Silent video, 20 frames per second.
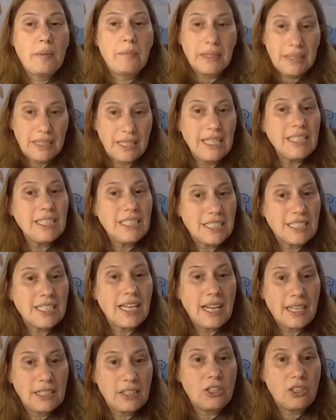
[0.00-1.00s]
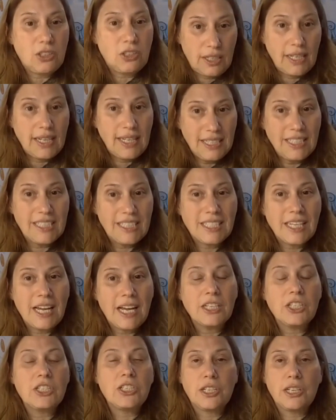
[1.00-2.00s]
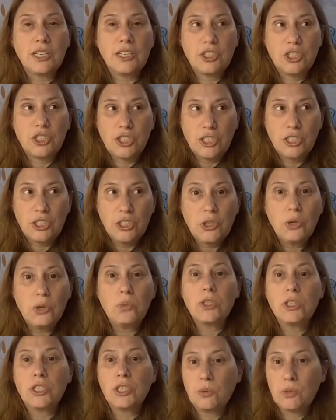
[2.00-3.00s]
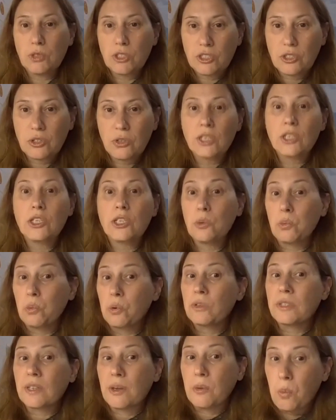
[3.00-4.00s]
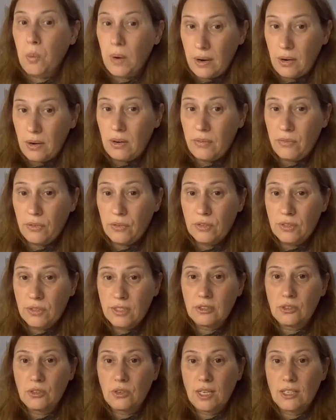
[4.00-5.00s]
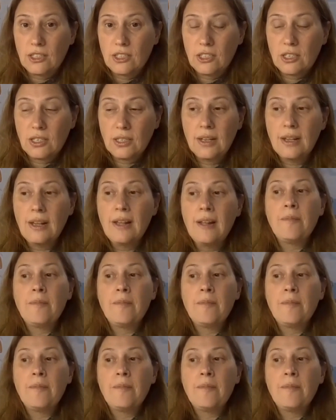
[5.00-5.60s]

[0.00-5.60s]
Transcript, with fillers: But inside, her, inside, she she knew what she was doing. She was aware of her situation.